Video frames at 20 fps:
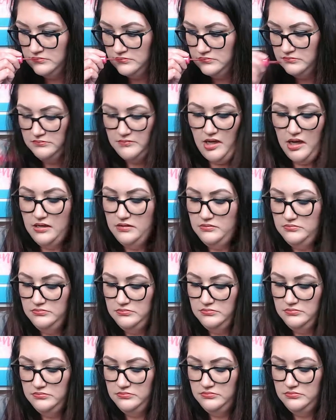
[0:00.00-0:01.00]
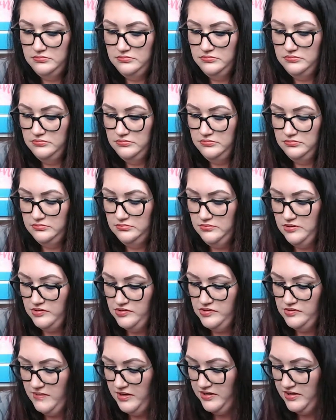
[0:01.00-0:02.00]
No. No
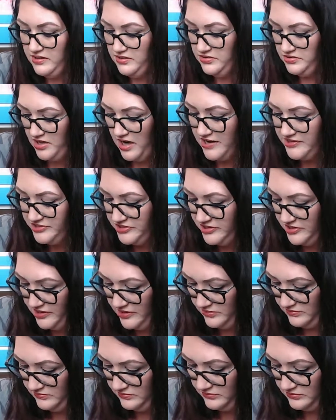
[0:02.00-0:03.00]
smell to androgyny.